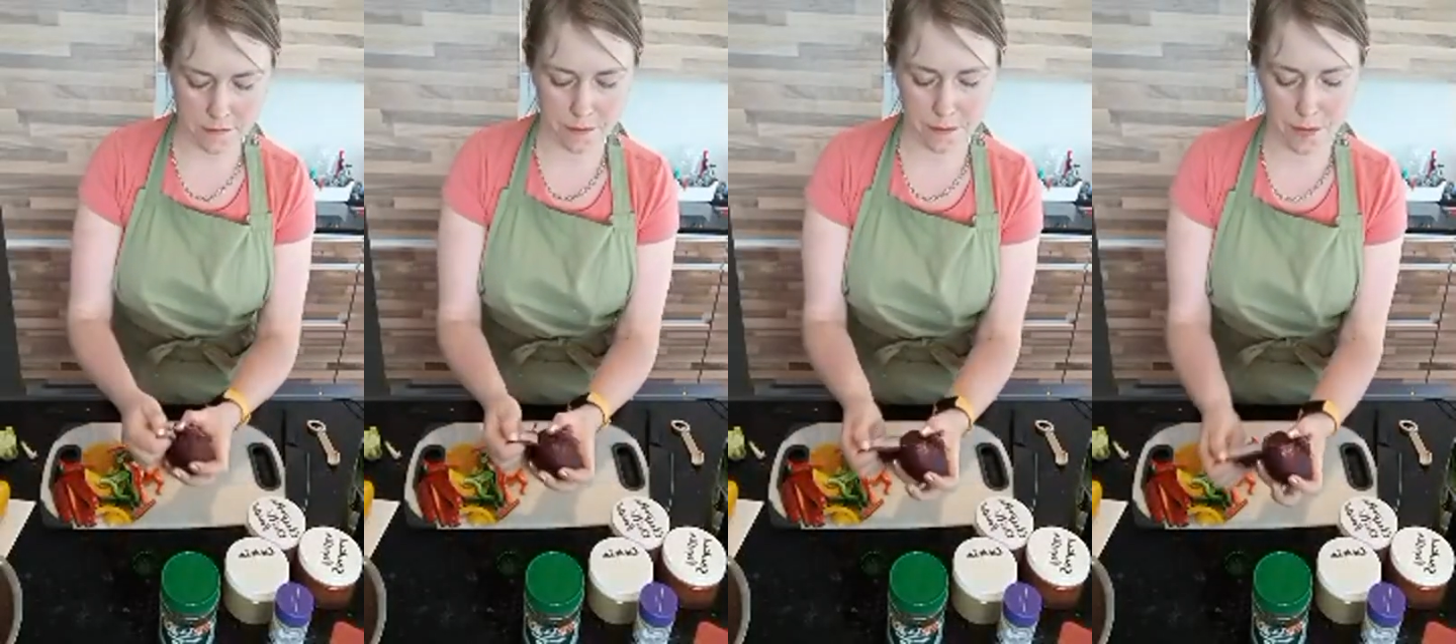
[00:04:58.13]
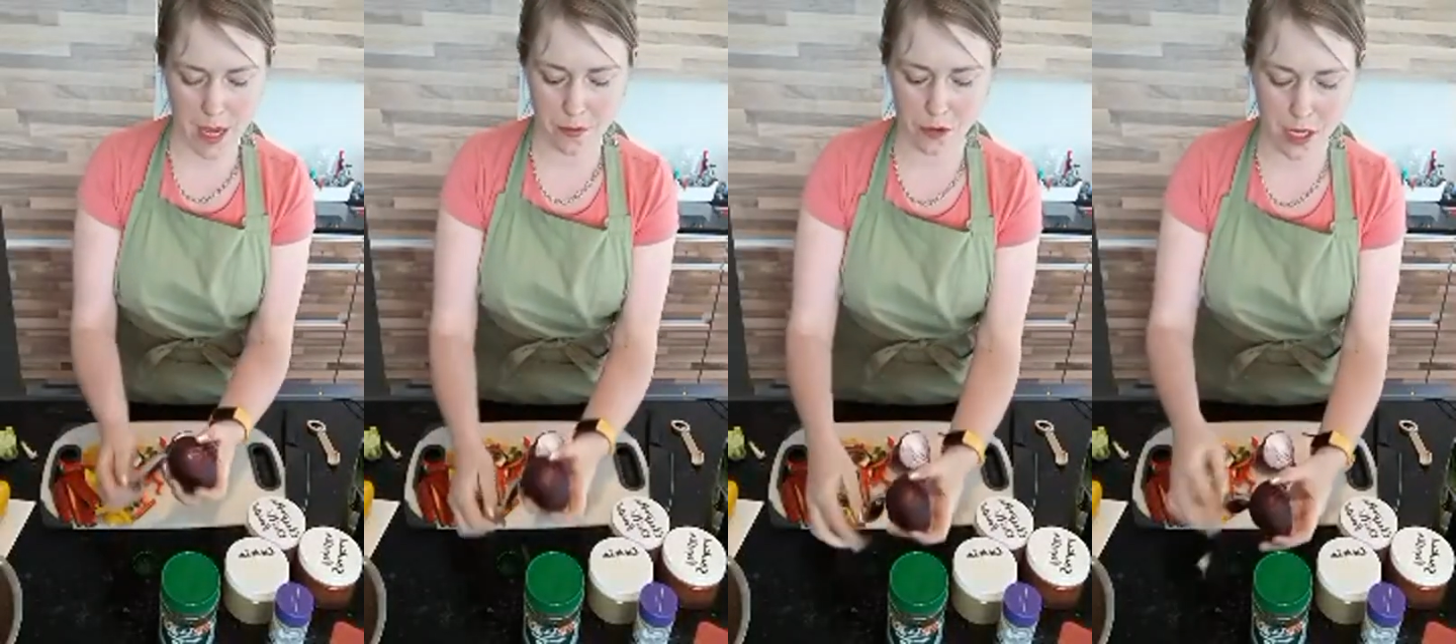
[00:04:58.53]
of
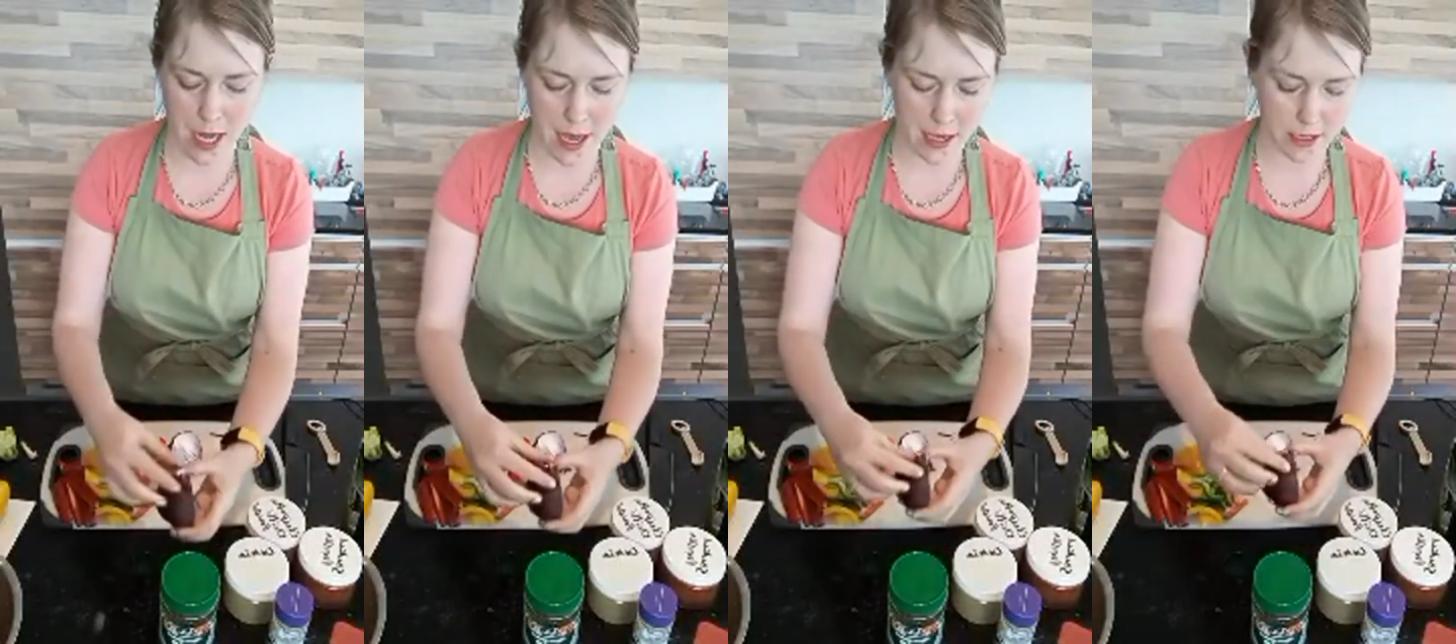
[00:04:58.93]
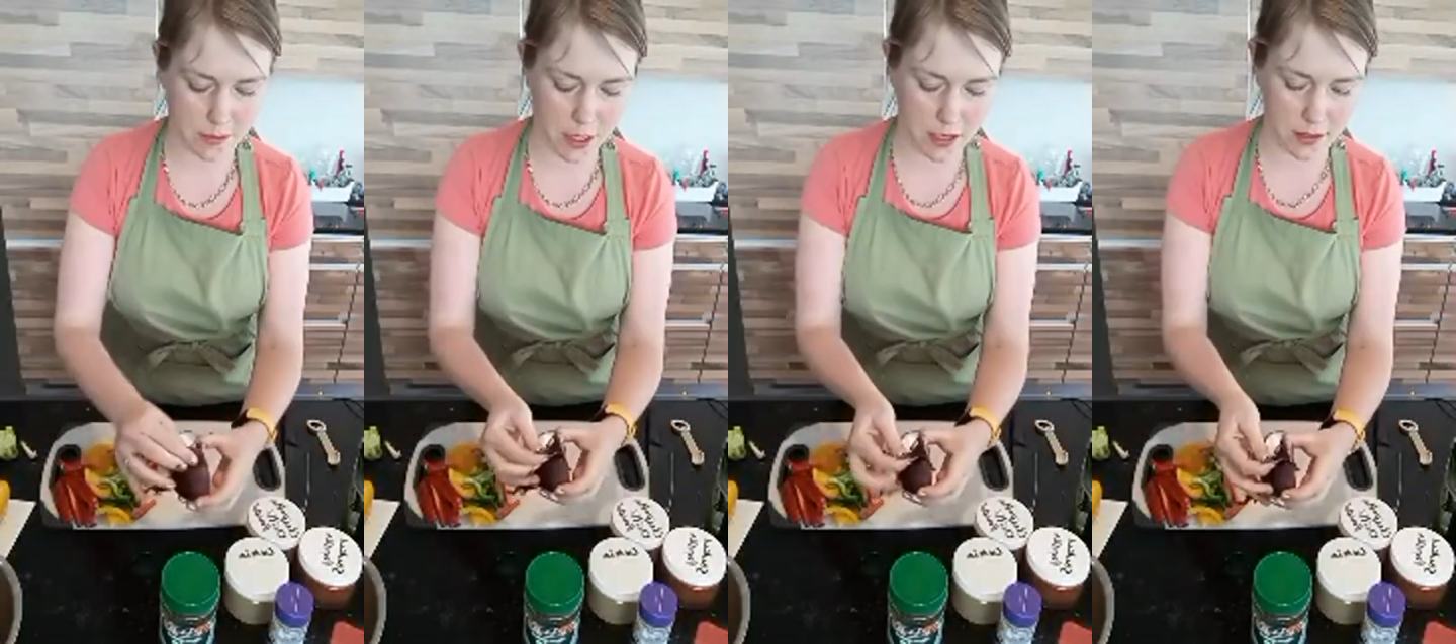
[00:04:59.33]
papery
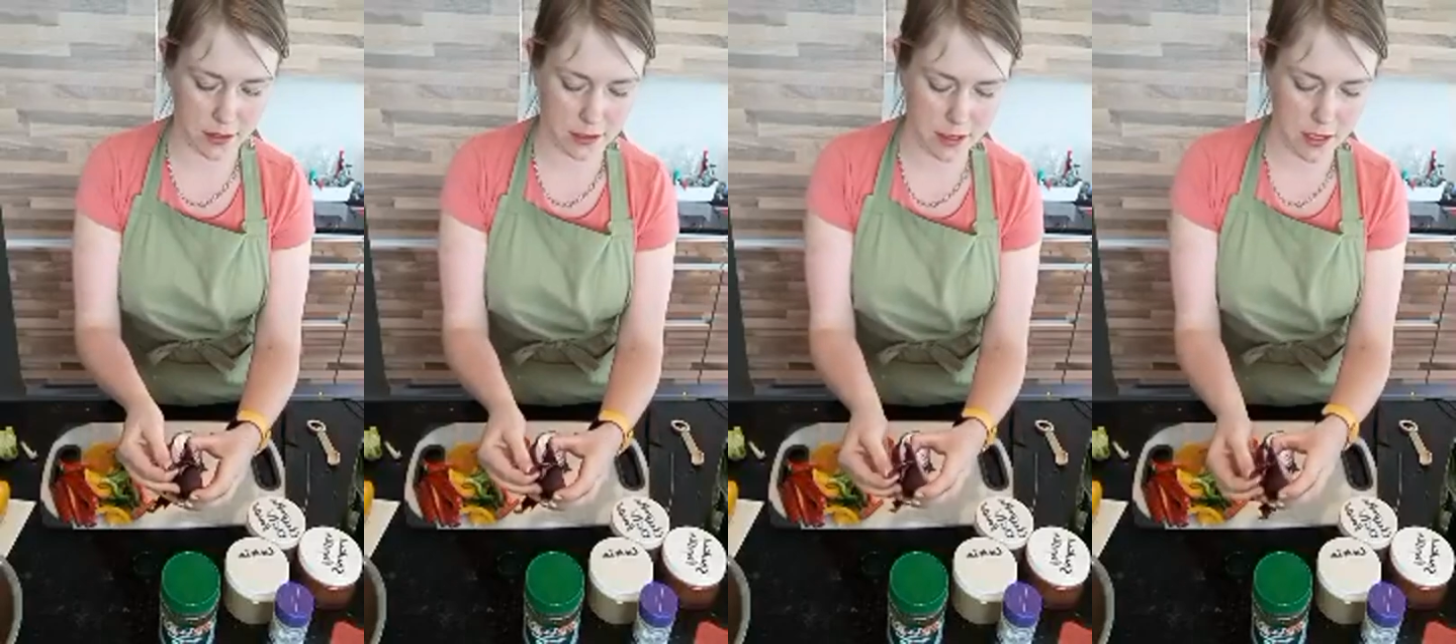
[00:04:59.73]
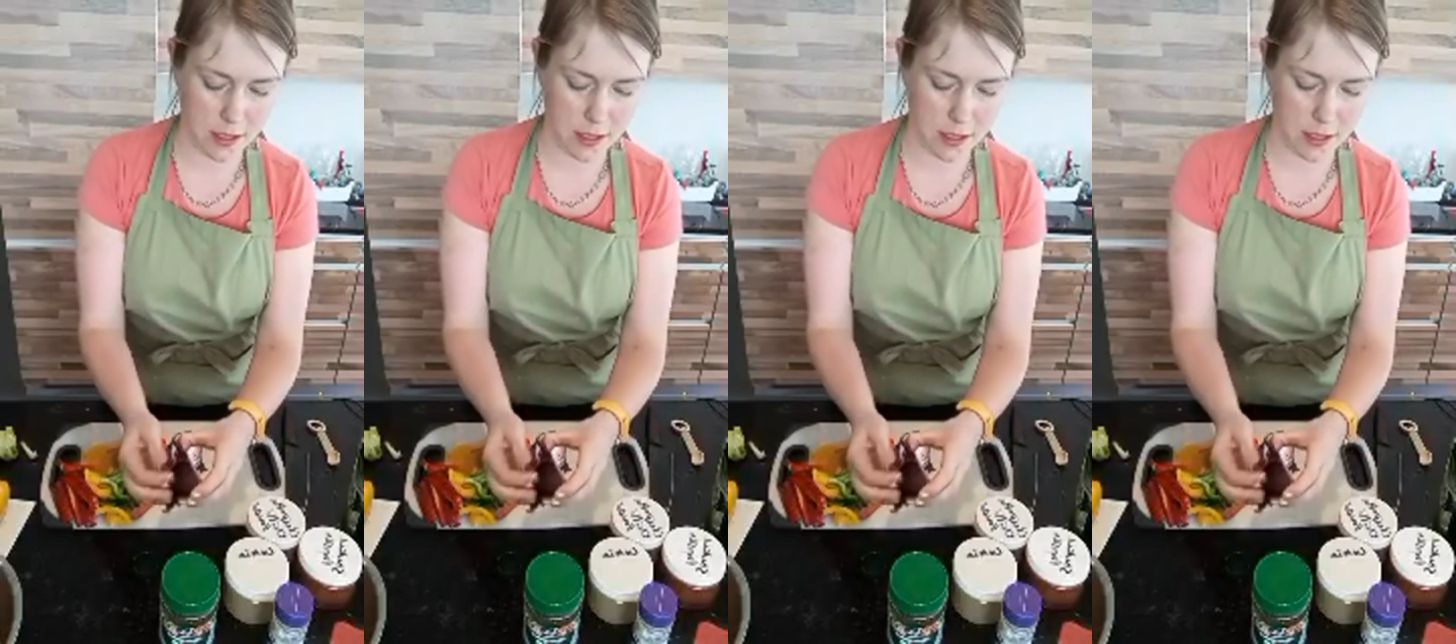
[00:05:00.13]
layers plus